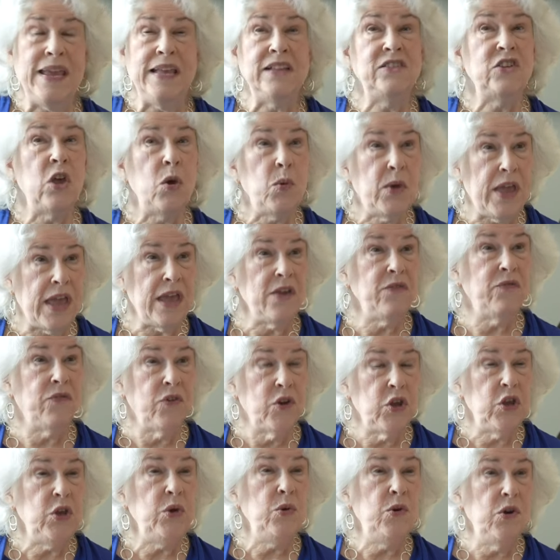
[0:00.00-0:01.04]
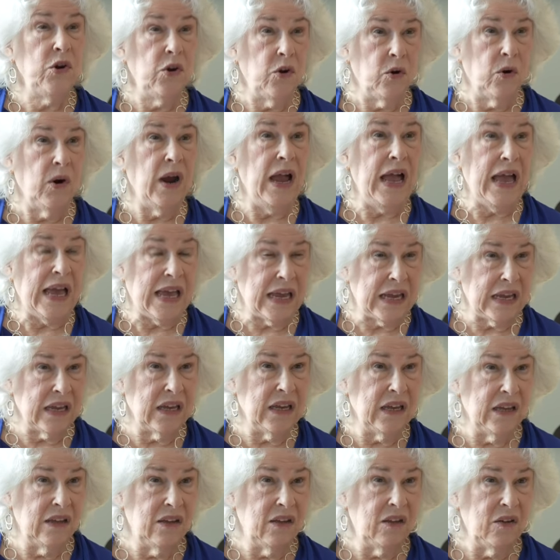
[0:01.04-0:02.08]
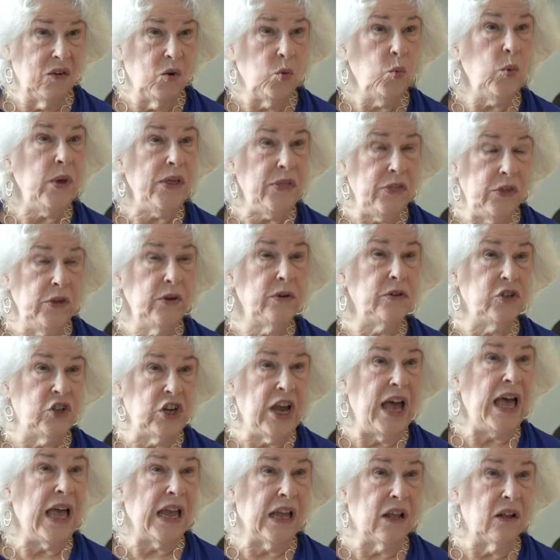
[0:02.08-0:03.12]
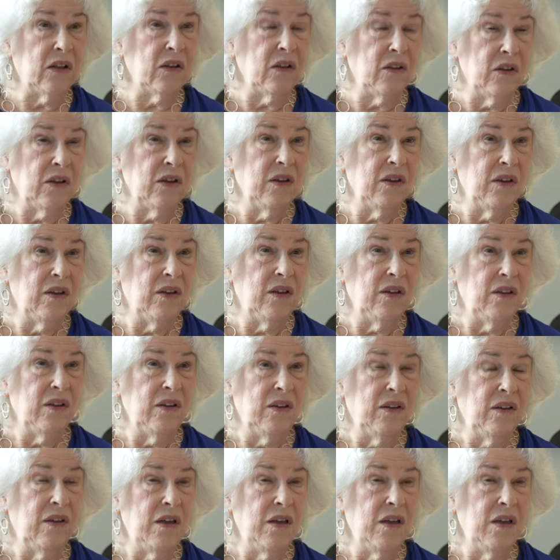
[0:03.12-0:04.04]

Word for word: It's okay for you to cry with your child. Mm-hmm.